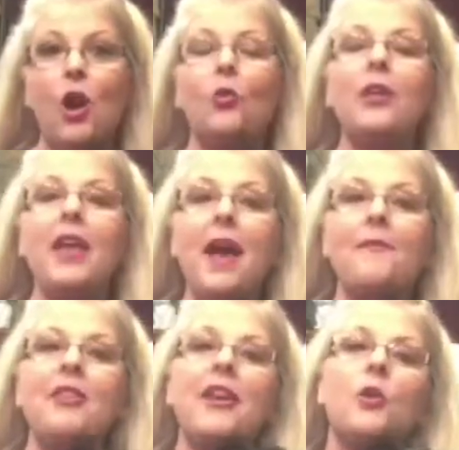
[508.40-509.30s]
Only have
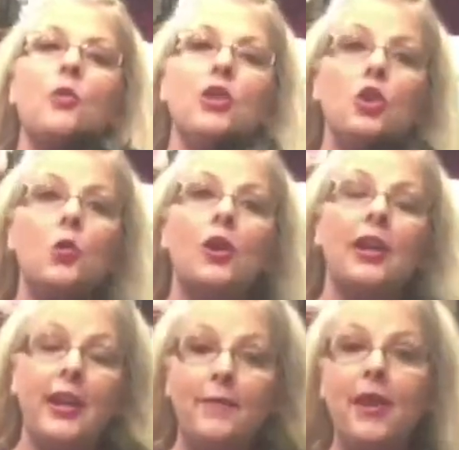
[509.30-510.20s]
it there when you are
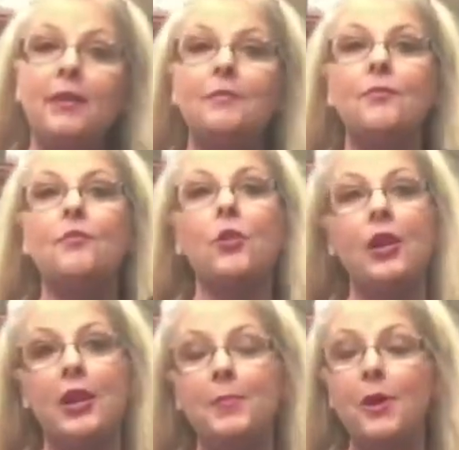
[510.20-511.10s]
leaving for
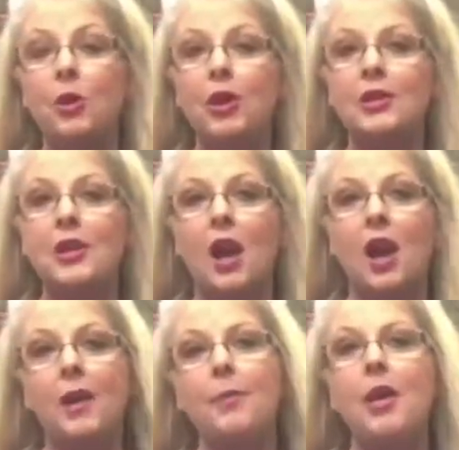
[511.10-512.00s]
any period of
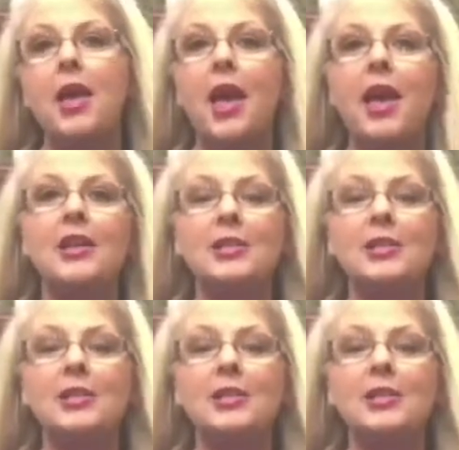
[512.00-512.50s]
time, and